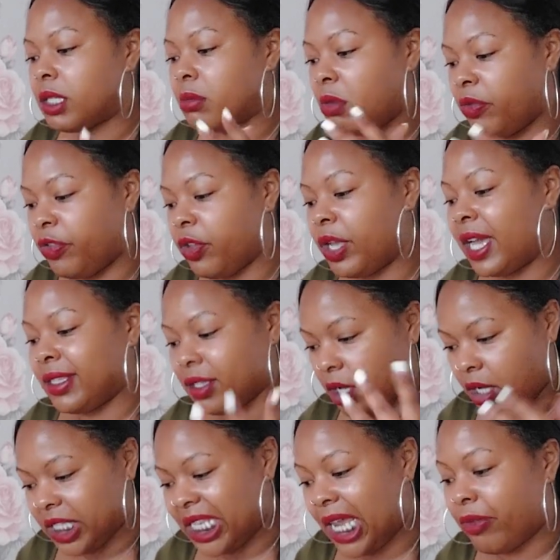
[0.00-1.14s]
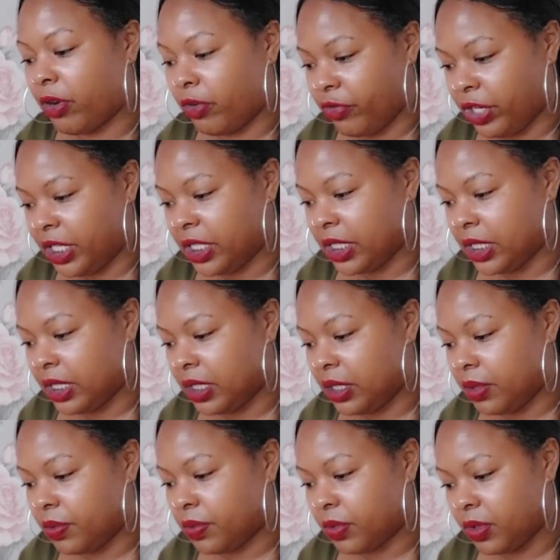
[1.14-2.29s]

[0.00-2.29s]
Some of you guys are tarot readers,